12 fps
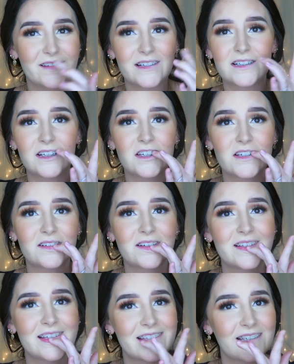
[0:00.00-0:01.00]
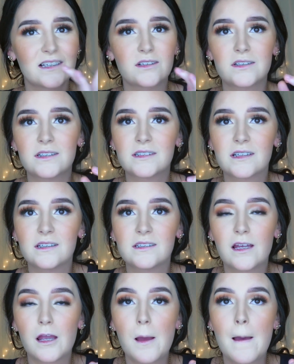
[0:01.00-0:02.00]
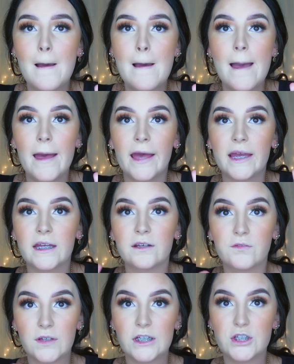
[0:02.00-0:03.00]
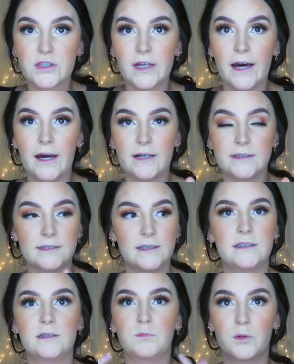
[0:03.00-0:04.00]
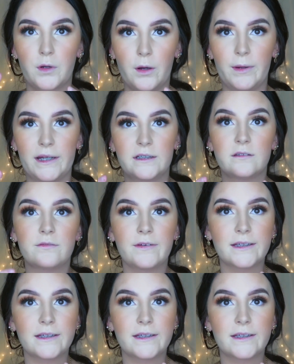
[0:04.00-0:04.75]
Foundation, oh that's so disgusting. And finish the eyes, and then we'll go back to the